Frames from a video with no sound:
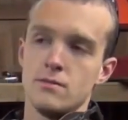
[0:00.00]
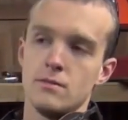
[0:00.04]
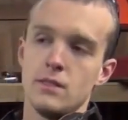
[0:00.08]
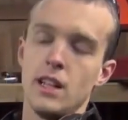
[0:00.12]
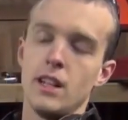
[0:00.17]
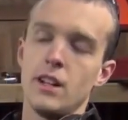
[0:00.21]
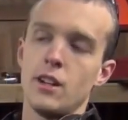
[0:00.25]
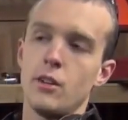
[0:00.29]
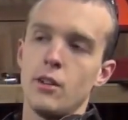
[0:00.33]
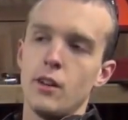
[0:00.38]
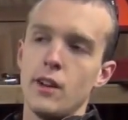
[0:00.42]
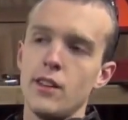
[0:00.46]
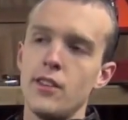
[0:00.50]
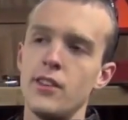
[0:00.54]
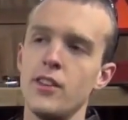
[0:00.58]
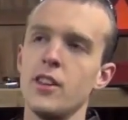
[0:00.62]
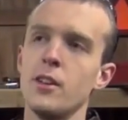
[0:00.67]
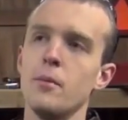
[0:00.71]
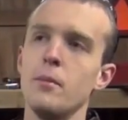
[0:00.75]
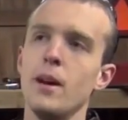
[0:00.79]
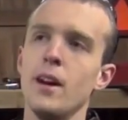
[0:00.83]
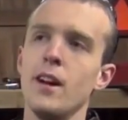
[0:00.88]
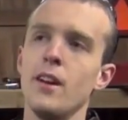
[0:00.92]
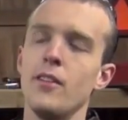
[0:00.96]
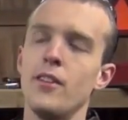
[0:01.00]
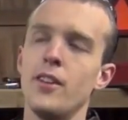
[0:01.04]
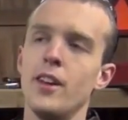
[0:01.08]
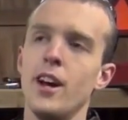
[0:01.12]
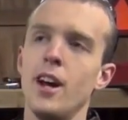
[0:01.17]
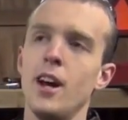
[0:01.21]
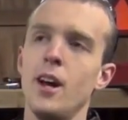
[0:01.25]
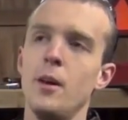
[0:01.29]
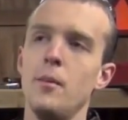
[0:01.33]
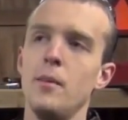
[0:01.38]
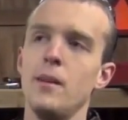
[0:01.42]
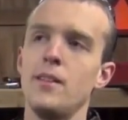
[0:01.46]
increase the amount of
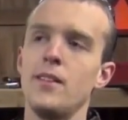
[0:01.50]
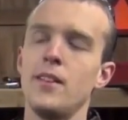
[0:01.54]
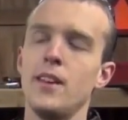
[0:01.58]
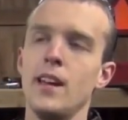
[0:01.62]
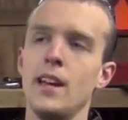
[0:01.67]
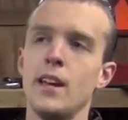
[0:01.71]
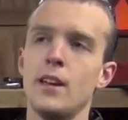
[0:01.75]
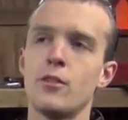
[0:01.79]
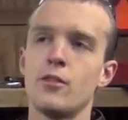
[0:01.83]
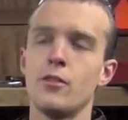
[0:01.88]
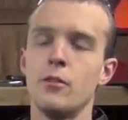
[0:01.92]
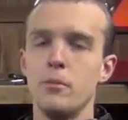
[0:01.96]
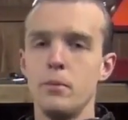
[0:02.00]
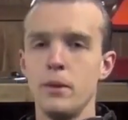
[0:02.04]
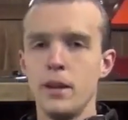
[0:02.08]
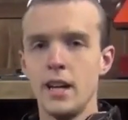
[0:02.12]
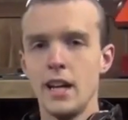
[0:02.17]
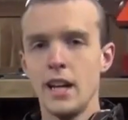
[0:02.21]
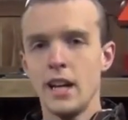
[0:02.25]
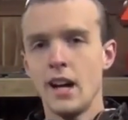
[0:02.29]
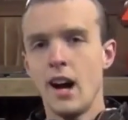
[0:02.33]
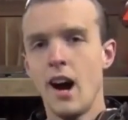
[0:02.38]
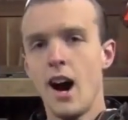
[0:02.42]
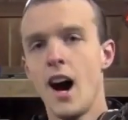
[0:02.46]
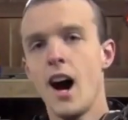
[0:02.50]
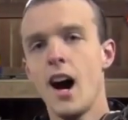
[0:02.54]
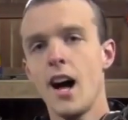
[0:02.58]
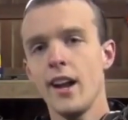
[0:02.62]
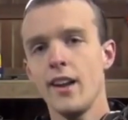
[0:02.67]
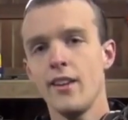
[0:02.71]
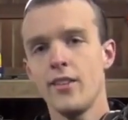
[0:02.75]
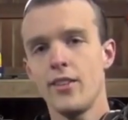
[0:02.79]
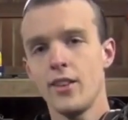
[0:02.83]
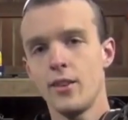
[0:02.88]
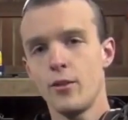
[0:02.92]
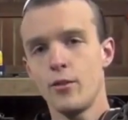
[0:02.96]
time it takes from being
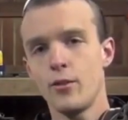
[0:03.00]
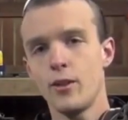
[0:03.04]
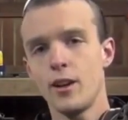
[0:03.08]
hot as in